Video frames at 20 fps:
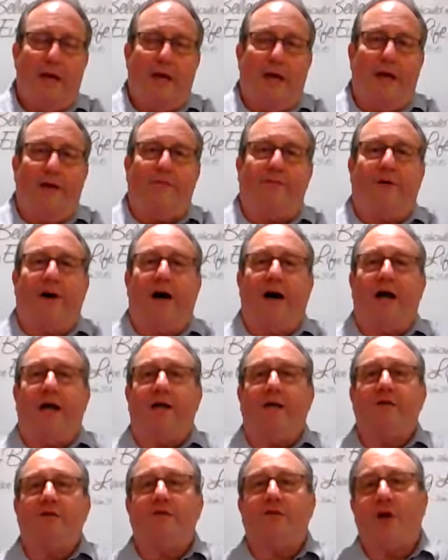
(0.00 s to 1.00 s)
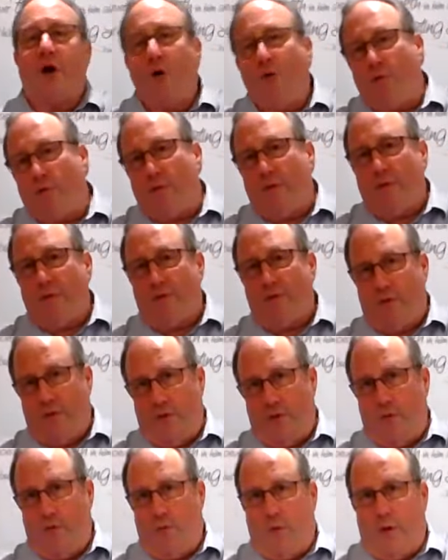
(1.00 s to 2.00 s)
If I don't
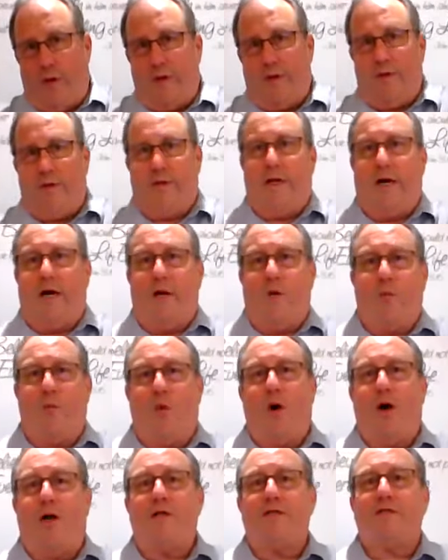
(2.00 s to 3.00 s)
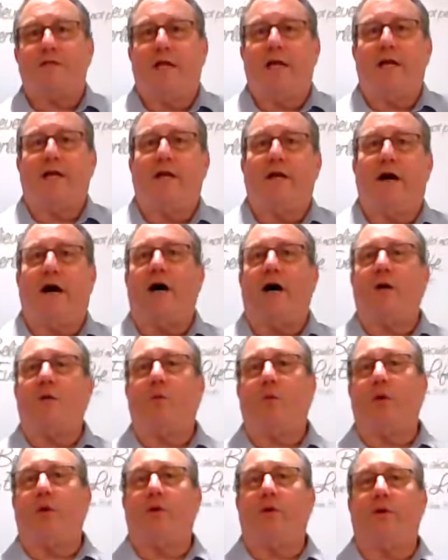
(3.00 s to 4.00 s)
do what God wants, then
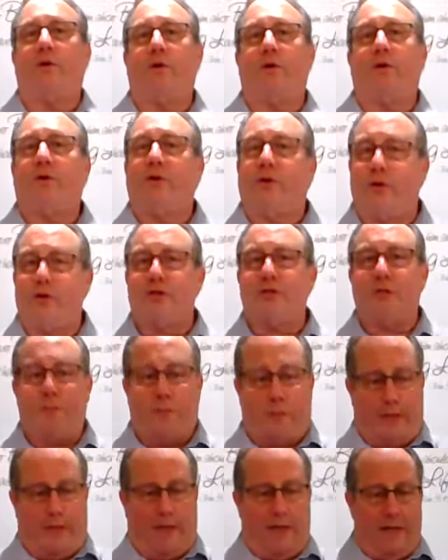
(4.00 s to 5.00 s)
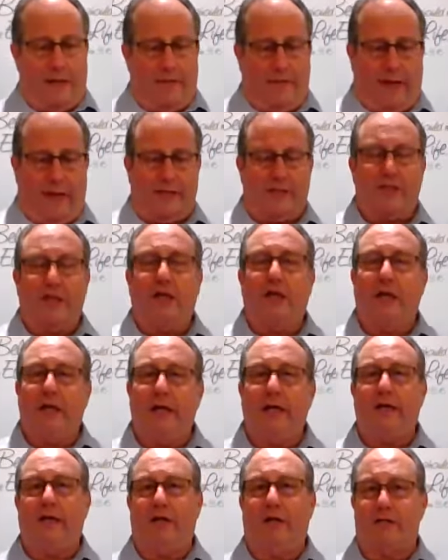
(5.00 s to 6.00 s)
God will curse me. That's
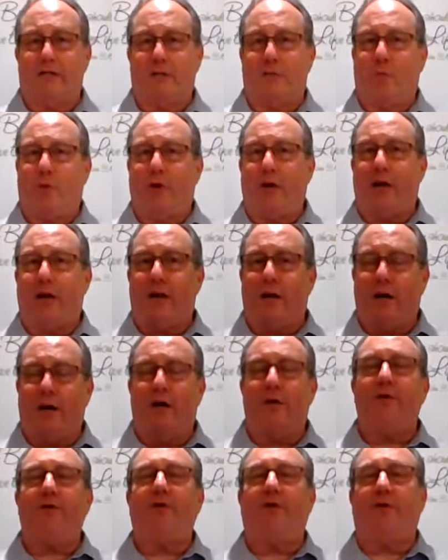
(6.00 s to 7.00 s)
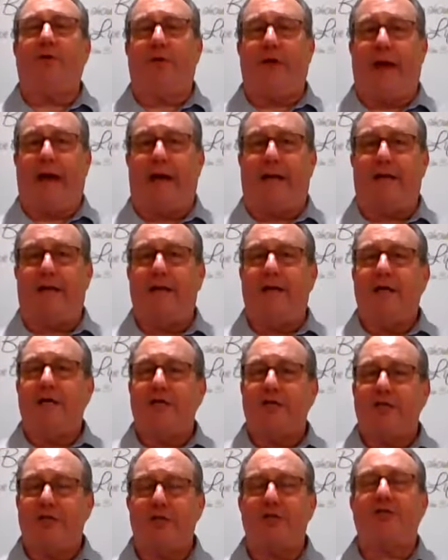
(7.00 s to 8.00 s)
legalism. We're not under that
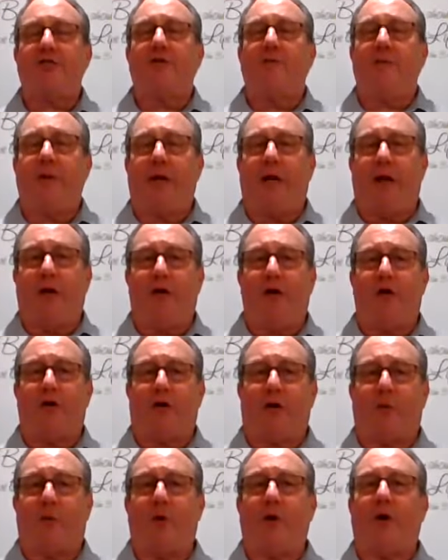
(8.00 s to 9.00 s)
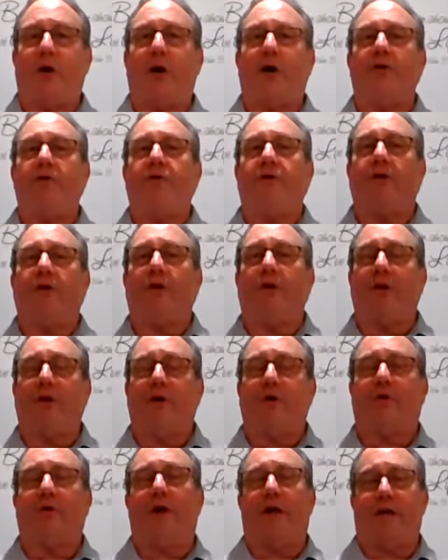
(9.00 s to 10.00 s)
system any longer. We're under
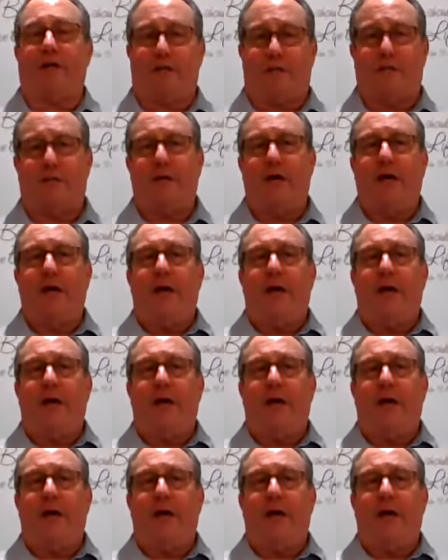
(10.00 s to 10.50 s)
grace.